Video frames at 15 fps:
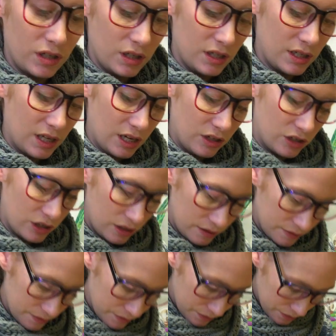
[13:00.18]
to the center,
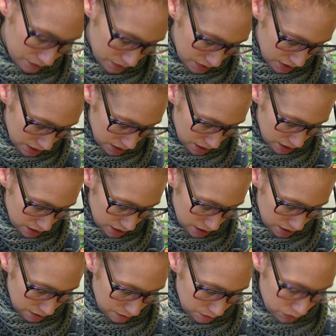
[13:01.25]

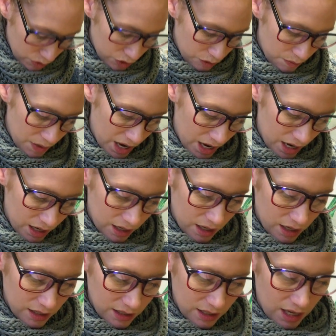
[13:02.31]
push back,
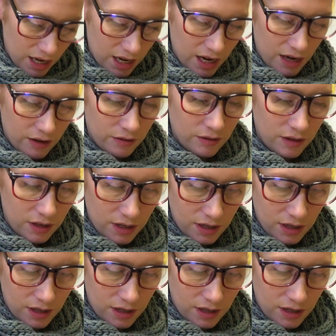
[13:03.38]
slide out,